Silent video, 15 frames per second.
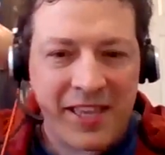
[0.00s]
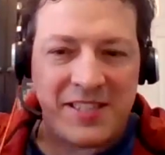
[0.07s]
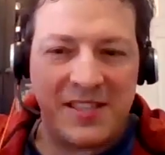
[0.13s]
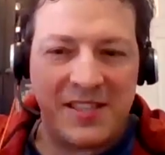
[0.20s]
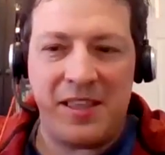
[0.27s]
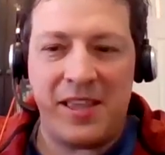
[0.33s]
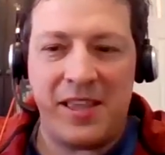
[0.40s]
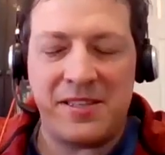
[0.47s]

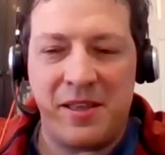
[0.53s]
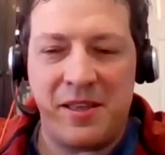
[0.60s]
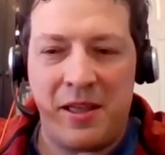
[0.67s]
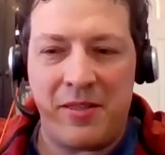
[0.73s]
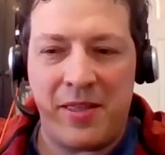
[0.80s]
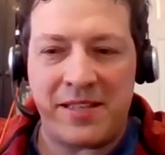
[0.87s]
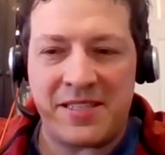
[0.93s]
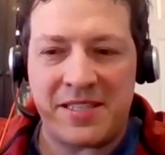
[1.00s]
is
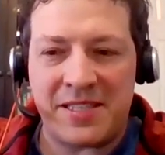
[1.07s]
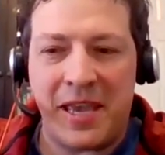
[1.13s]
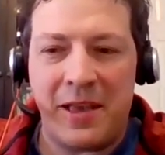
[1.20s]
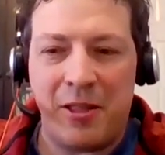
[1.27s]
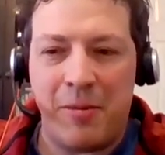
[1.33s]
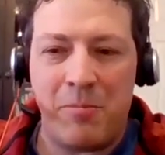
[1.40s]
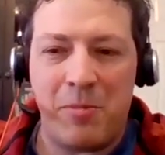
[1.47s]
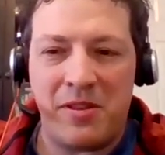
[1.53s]
that
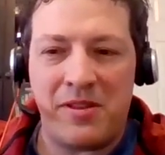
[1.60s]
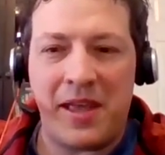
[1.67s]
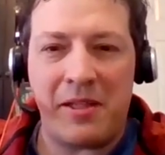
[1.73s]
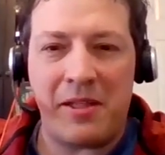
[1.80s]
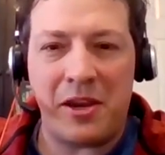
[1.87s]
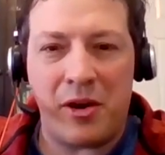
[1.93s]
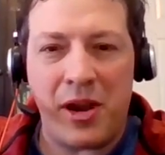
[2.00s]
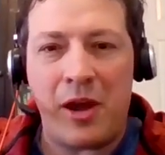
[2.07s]
scale up
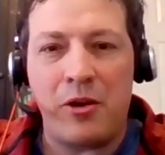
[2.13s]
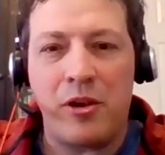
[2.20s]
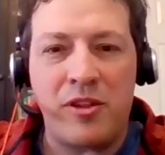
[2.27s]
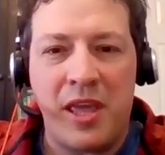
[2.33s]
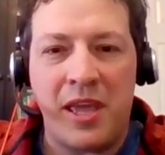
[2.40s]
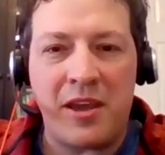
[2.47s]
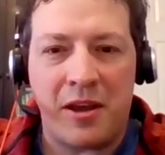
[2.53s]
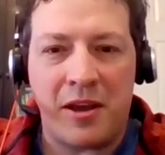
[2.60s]
mentality on how you
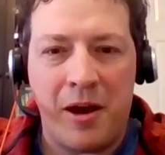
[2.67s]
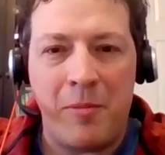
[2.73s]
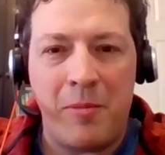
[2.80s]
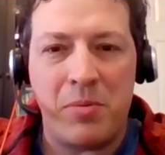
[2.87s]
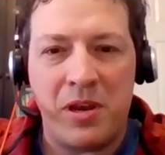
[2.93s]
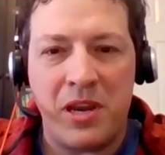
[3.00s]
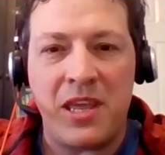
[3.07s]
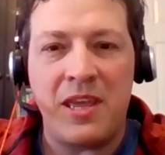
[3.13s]
take a
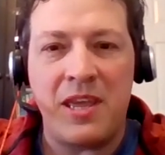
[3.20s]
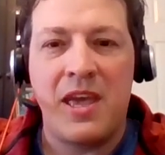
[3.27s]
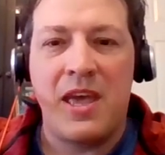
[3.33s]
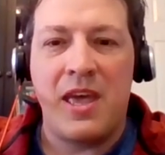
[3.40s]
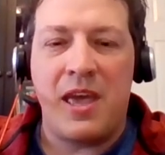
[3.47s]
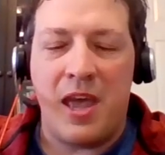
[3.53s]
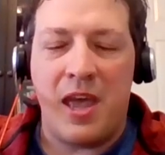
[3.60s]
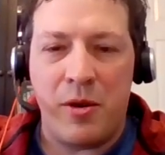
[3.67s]
company
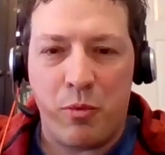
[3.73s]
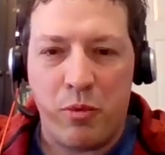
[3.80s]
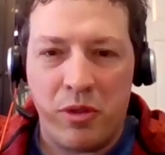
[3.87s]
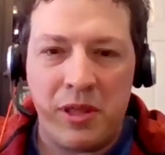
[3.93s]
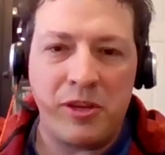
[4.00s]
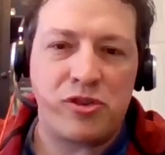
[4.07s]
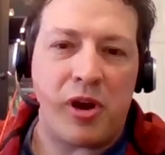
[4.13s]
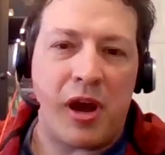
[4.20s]
and
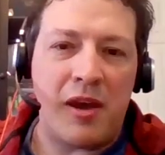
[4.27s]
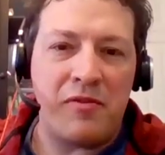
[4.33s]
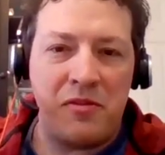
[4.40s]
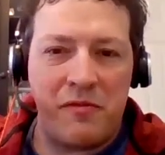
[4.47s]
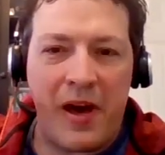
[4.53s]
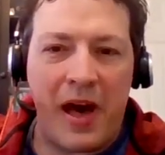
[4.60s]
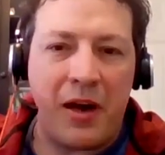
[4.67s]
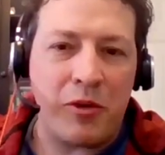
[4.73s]
really drive the
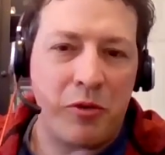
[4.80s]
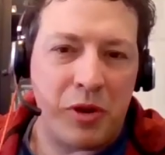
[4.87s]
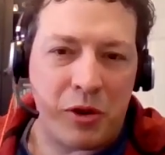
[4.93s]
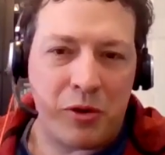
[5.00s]
value